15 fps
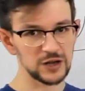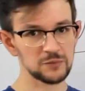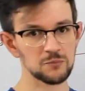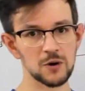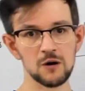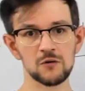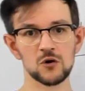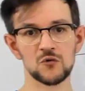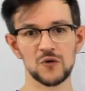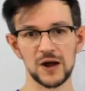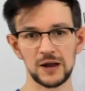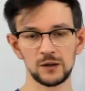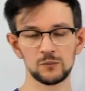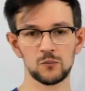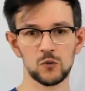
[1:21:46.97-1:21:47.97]
in power of
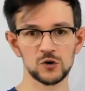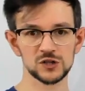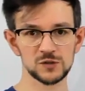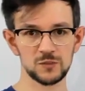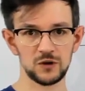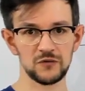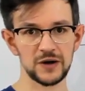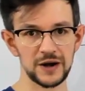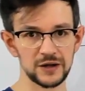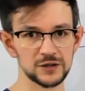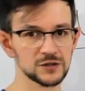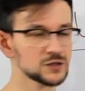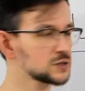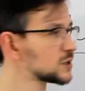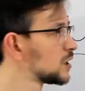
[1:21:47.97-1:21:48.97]
n possible
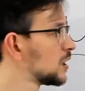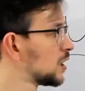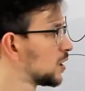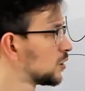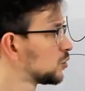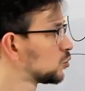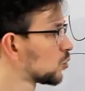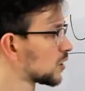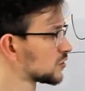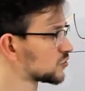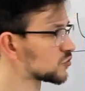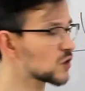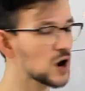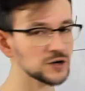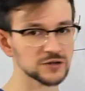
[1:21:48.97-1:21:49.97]
variants to
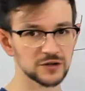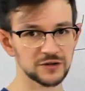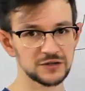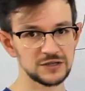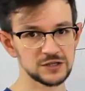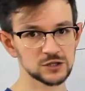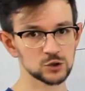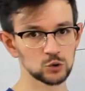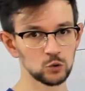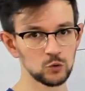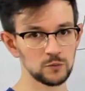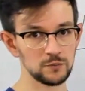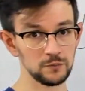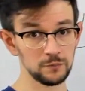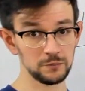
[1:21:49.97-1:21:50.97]
construct these 2
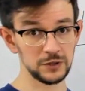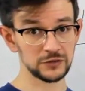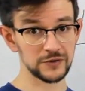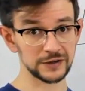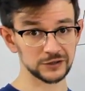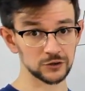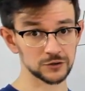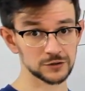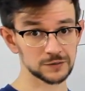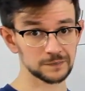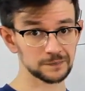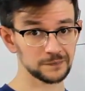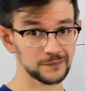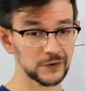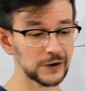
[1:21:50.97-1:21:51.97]
bit vectors,
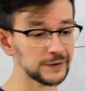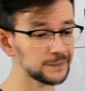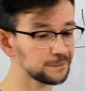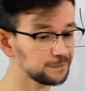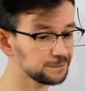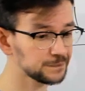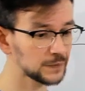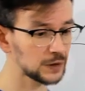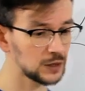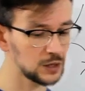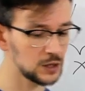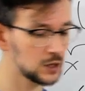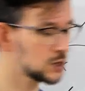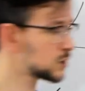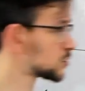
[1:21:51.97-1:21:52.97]
right?
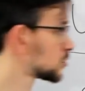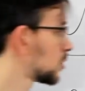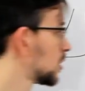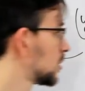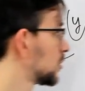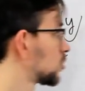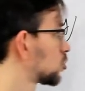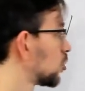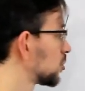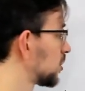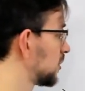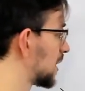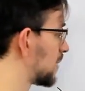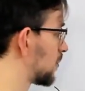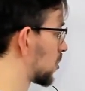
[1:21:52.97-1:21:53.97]
So the total
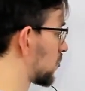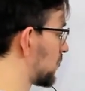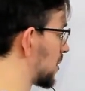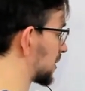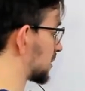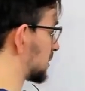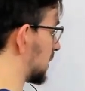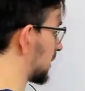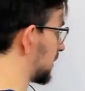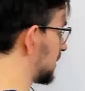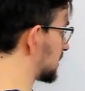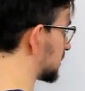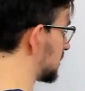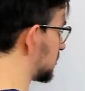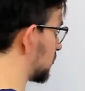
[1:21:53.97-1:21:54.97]
number of vectors like
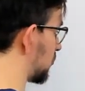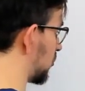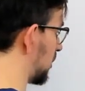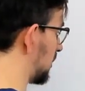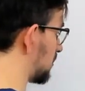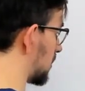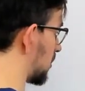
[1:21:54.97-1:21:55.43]
this is 3 in